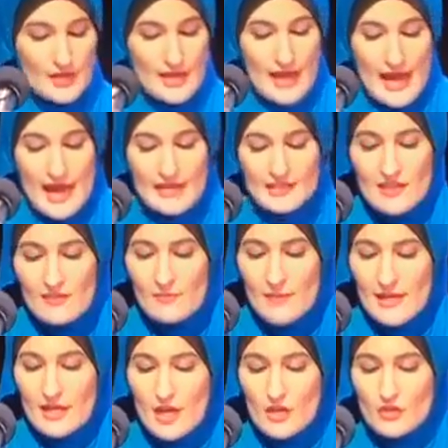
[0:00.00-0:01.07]
I love my
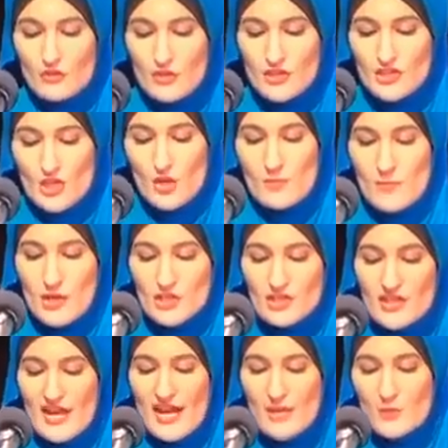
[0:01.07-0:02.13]
country so much
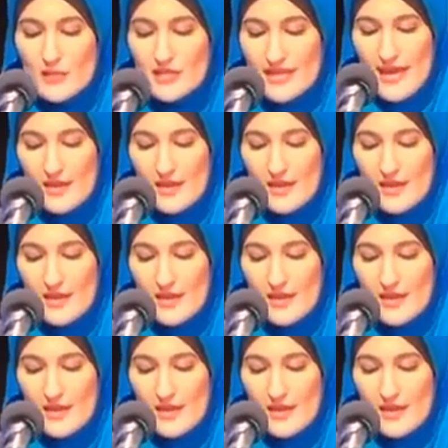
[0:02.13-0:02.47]
that I work